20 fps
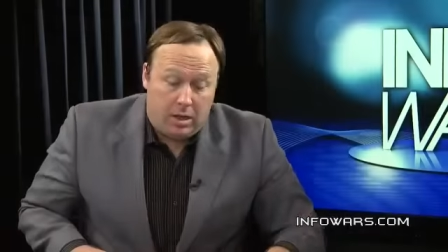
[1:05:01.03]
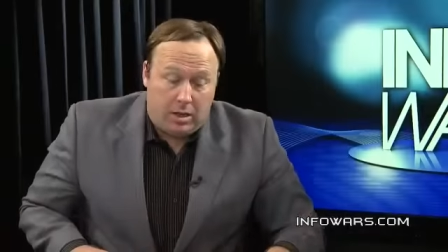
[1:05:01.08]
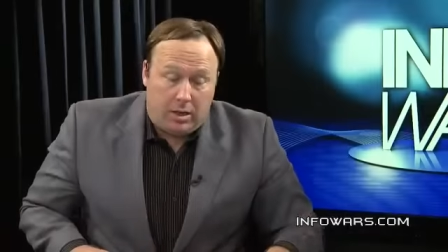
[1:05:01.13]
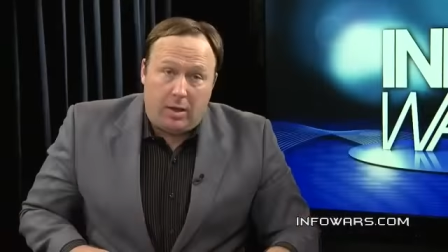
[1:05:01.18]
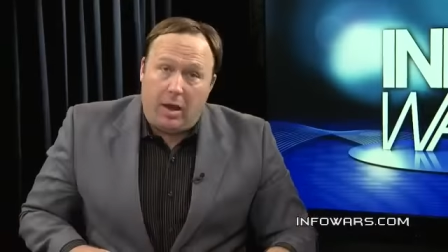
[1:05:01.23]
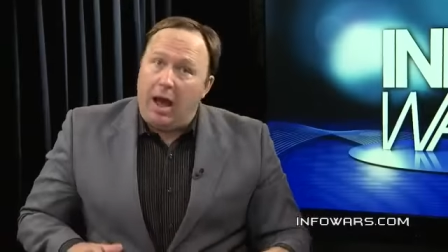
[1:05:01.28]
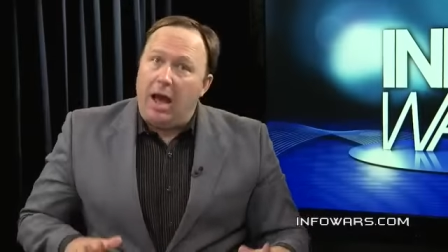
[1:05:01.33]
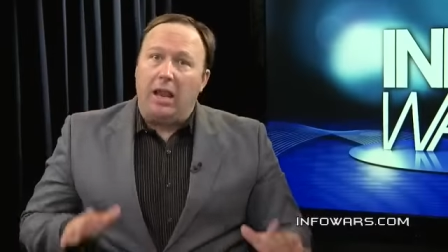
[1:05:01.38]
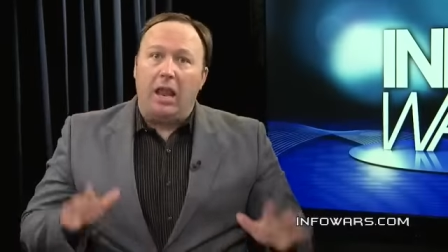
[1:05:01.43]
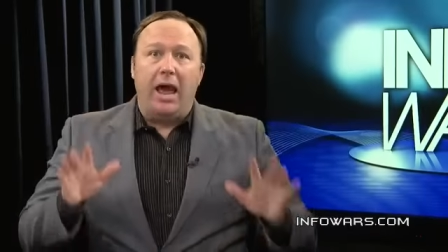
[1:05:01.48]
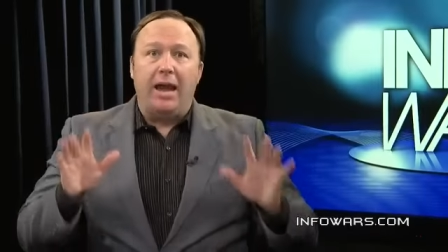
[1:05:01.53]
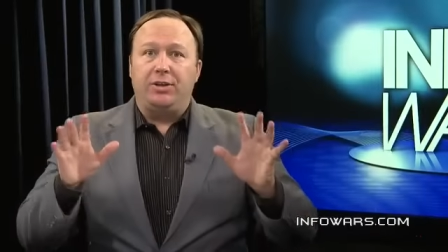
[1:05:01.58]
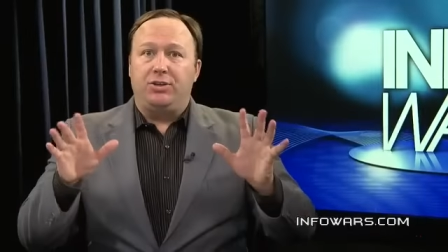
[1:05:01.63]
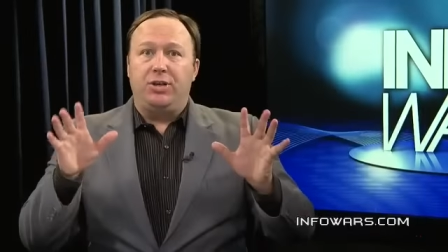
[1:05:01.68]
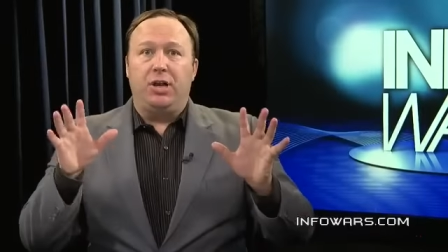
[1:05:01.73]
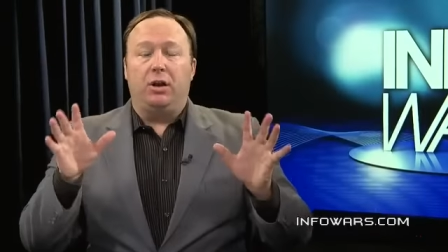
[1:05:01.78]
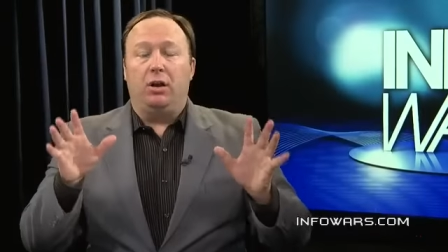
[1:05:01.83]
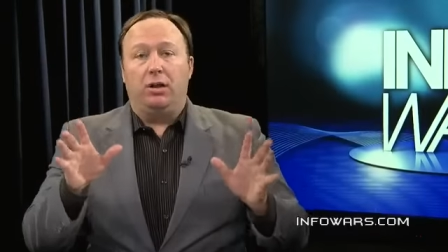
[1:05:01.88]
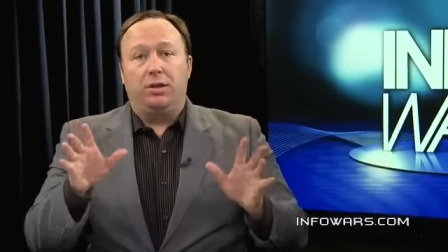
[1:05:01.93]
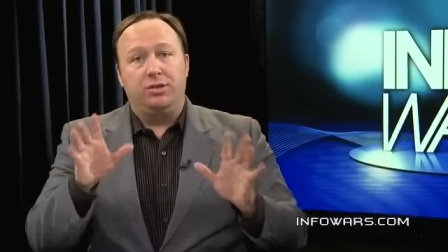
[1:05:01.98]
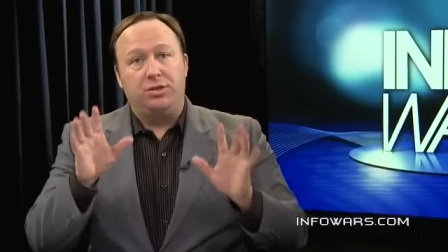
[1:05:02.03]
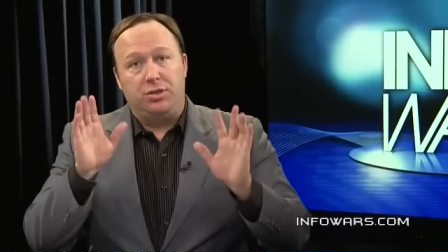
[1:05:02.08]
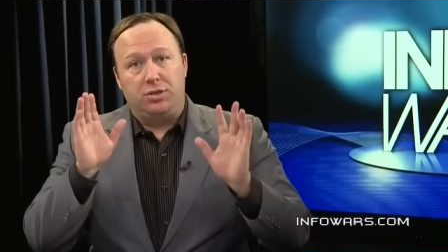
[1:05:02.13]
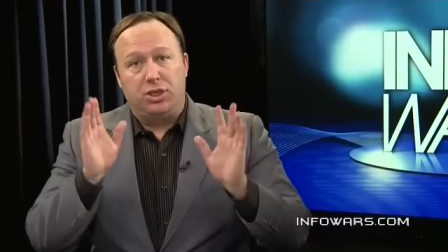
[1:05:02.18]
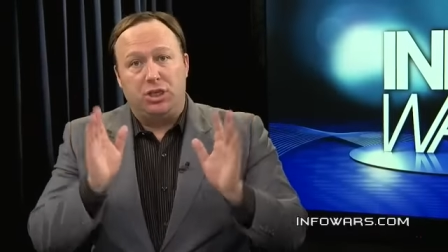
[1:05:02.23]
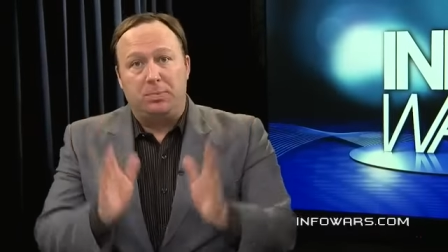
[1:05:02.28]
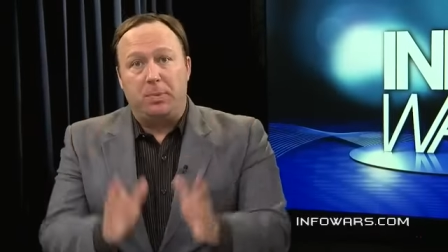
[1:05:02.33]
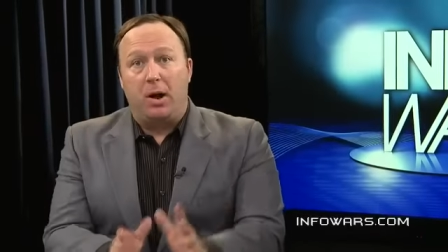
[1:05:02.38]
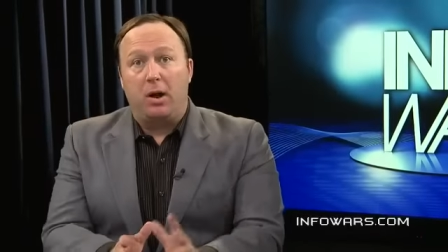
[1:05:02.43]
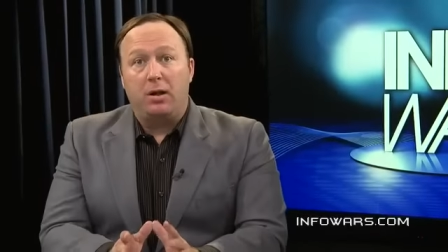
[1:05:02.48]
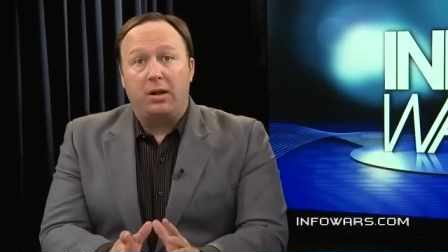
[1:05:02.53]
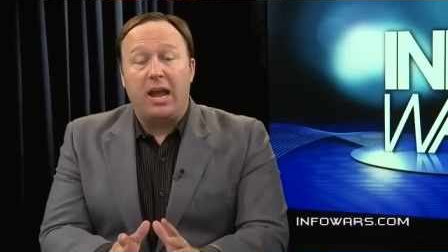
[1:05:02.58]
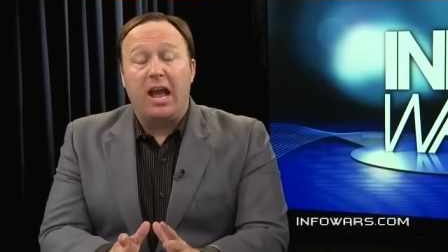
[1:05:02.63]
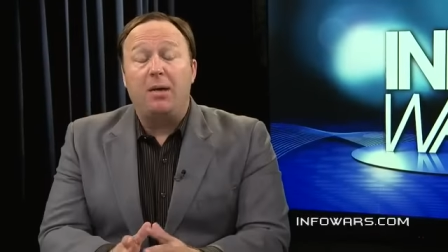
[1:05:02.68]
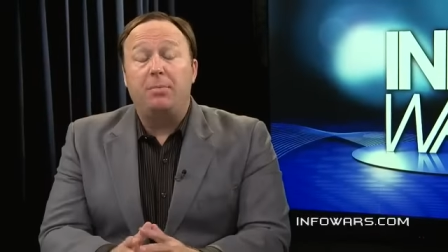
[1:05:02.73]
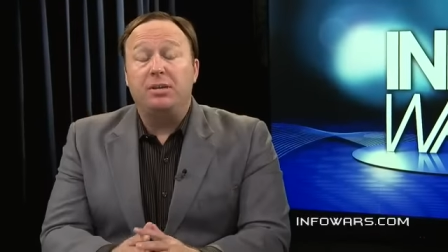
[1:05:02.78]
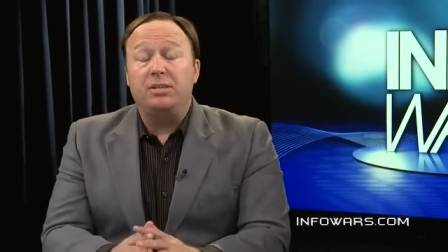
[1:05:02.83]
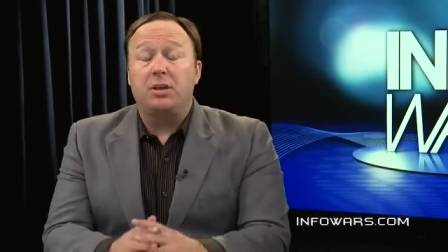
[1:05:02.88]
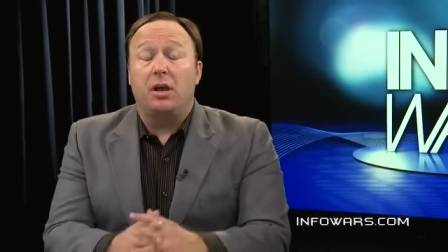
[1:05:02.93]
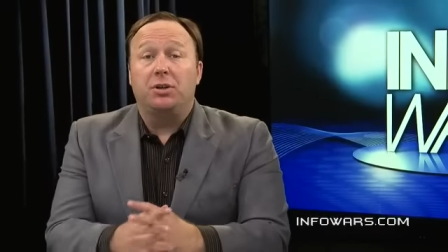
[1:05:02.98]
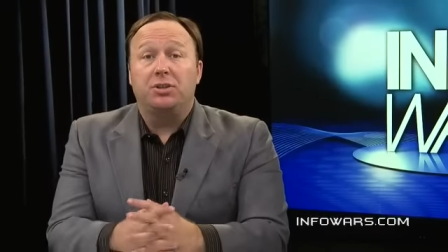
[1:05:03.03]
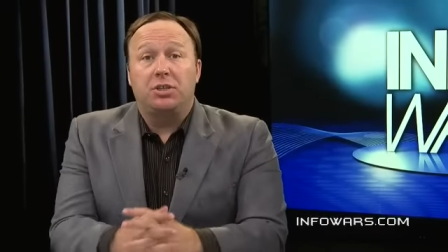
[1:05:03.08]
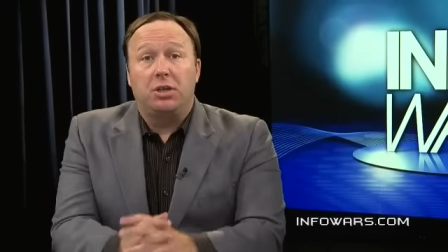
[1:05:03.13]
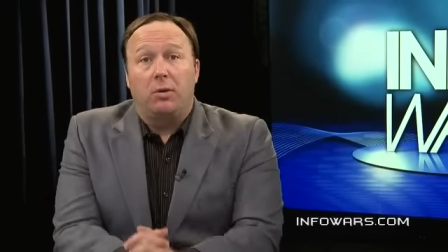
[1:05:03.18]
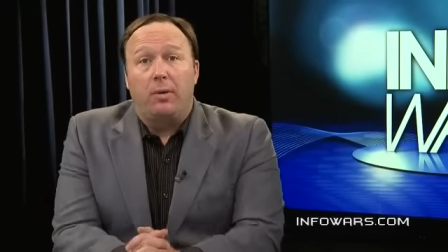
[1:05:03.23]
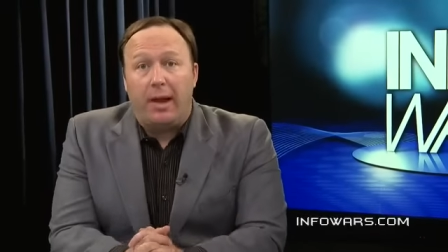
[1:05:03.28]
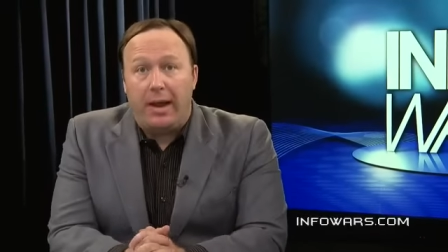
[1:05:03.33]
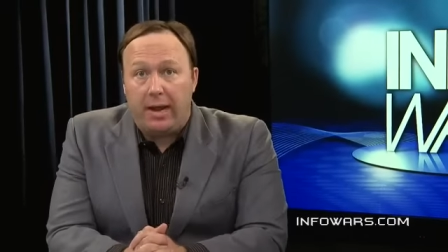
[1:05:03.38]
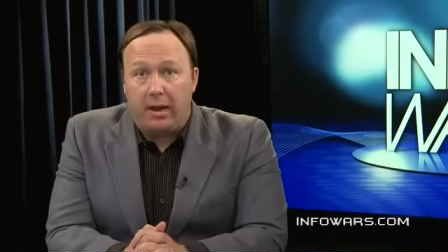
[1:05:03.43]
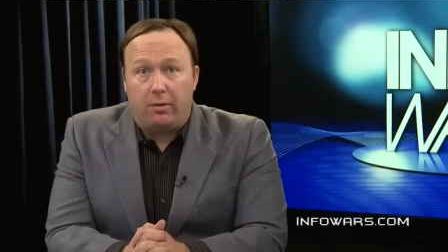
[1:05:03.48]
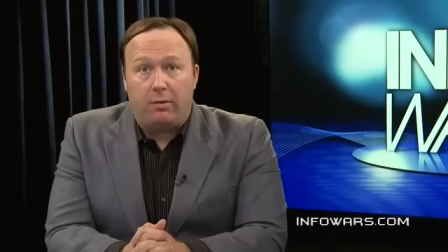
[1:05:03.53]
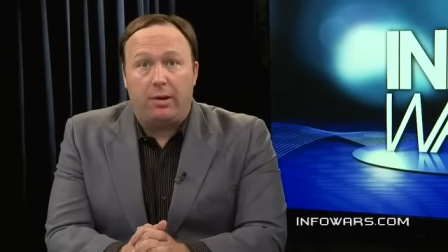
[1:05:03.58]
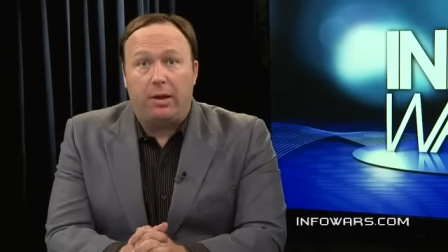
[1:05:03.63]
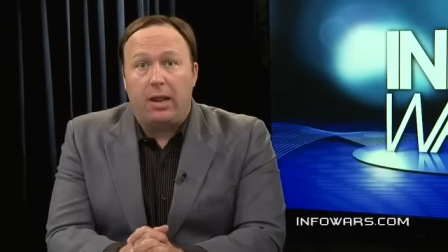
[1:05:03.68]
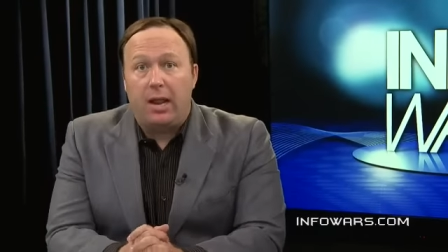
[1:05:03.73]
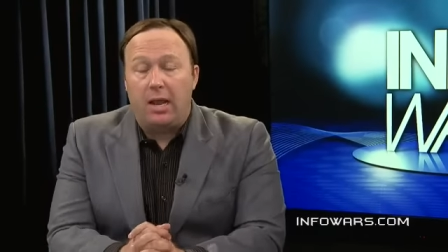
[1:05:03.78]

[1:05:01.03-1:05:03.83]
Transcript: Yeah, I like Gerald because he's a smart guy, but he's also angry.